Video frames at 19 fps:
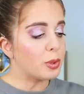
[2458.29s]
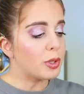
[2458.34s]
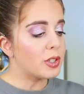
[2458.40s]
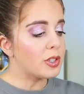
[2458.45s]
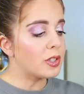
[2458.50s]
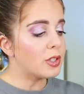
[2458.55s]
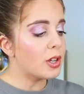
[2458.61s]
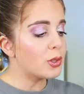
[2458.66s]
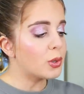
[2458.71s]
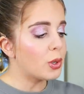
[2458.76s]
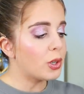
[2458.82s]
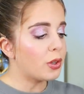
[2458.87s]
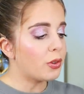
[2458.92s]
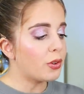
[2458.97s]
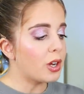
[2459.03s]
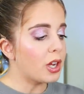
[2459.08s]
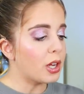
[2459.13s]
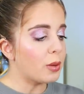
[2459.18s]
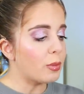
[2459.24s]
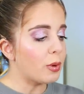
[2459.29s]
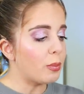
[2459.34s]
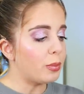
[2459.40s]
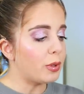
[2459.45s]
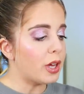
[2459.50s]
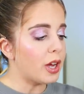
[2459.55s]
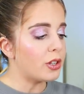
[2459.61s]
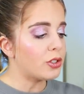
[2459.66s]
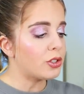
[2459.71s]
but this is also a cream
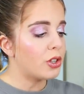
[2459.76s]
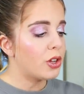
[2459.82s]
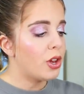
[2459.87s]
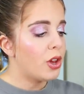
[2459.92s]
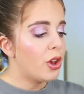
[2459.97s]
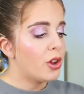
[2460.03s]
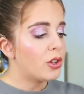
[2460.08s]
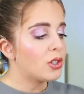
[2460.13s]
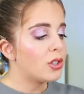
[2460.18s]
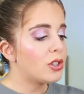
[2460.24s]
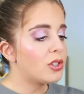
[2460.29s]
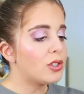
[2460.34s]
blush. So